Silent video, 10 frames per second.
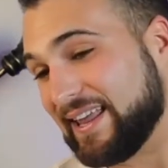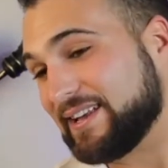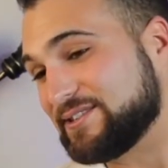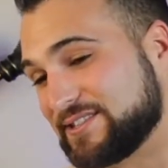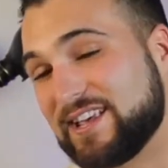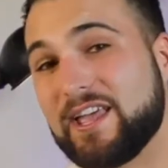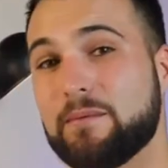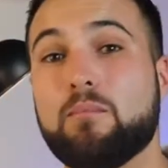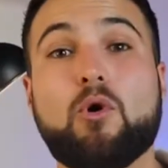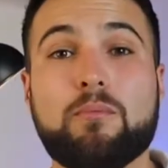like to
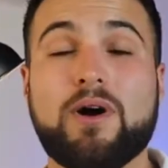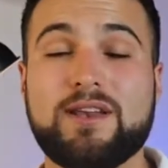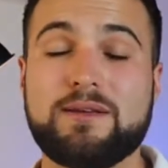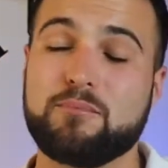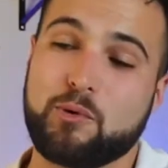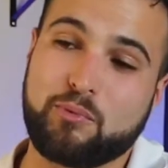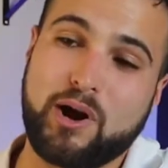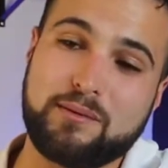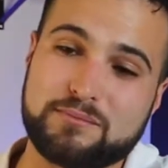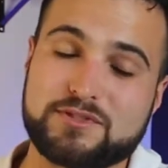say, more money, more
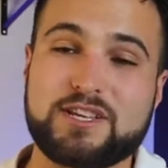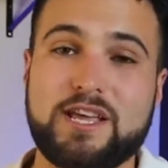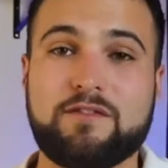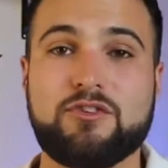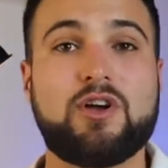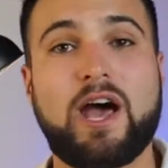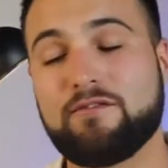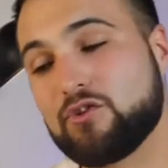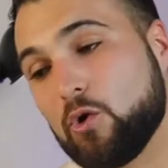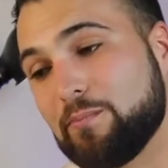problems. If you
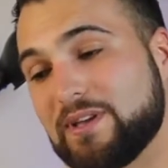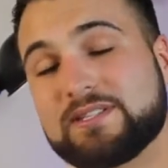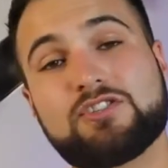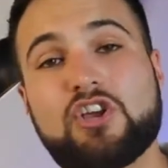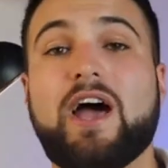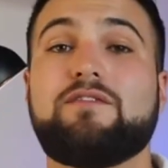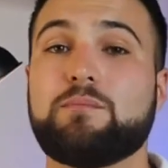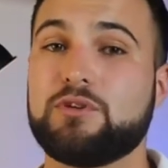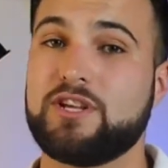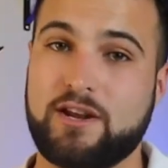have your own business, you have
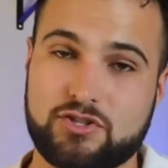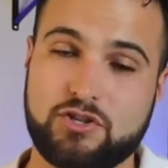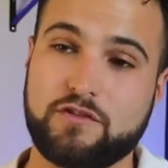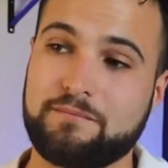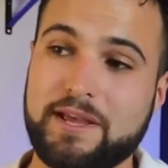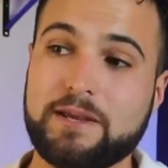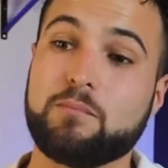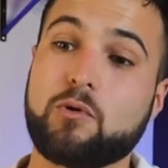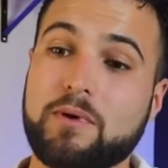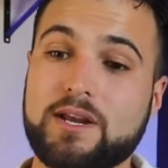the potential of making
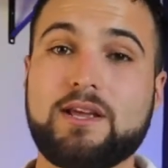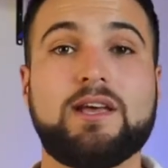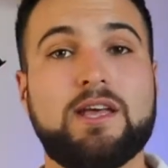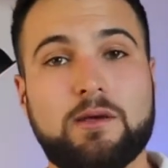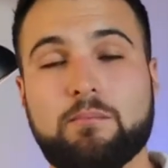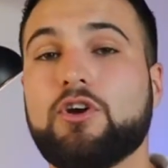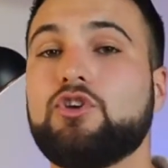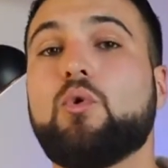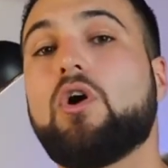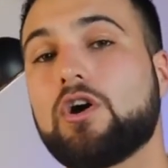more money, but
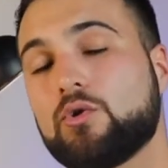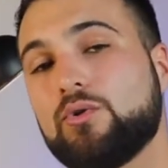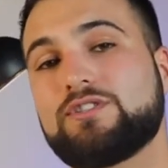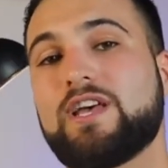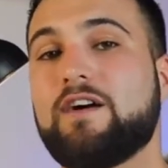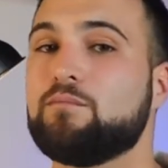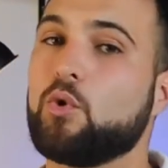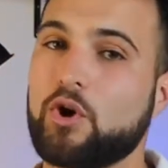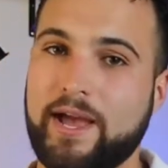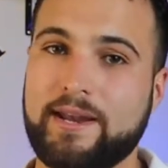you are going to have
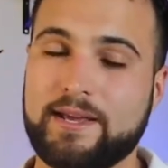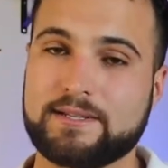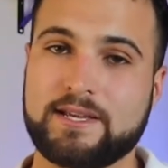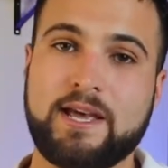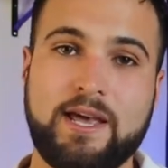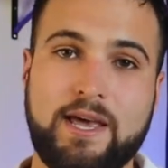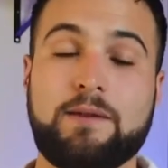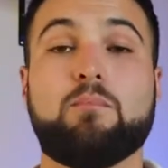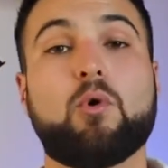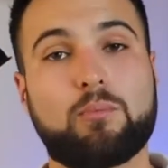more headaches
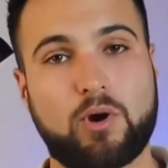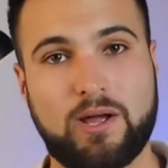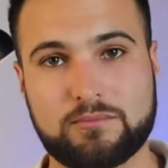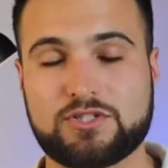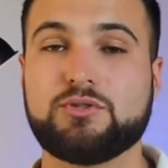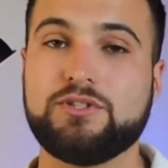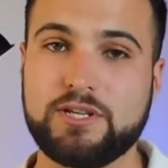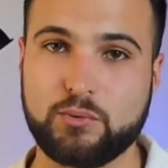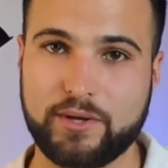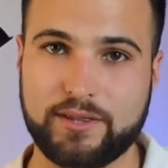and more problems to
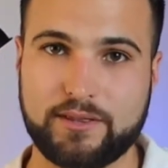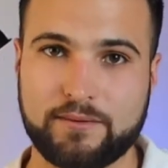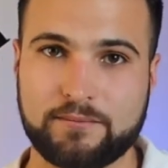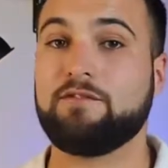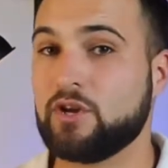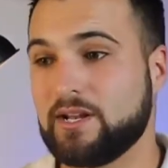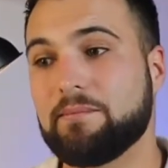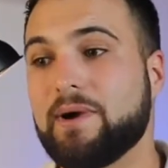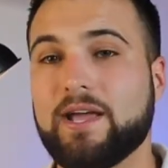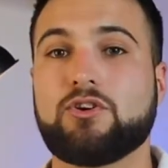deal with. If you end
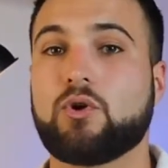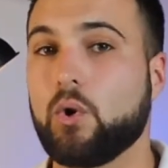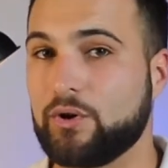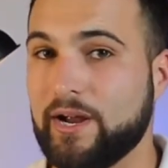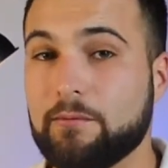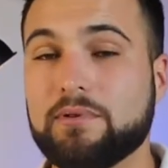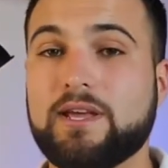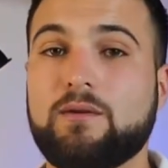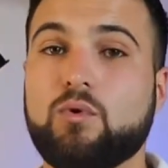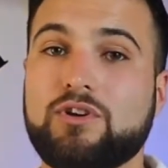up buying your own
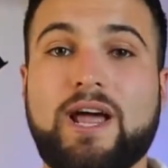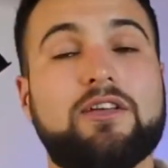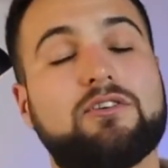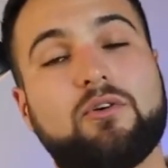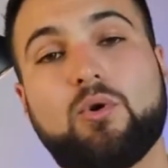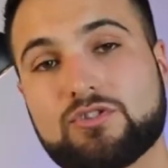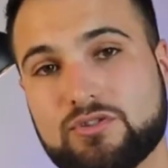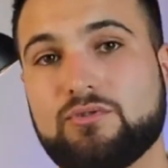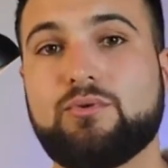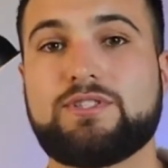airplane, well, now you're
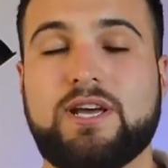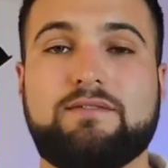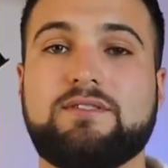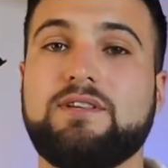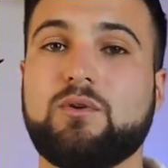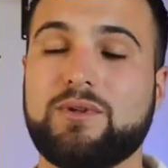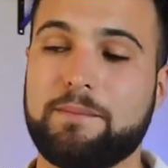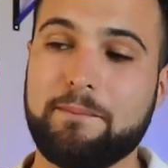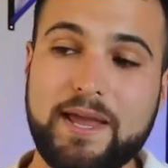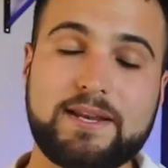also going to have to deal with the
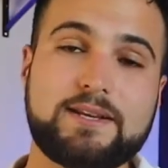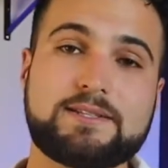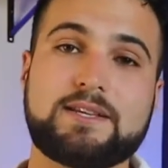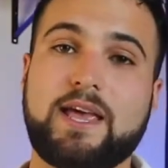maintenance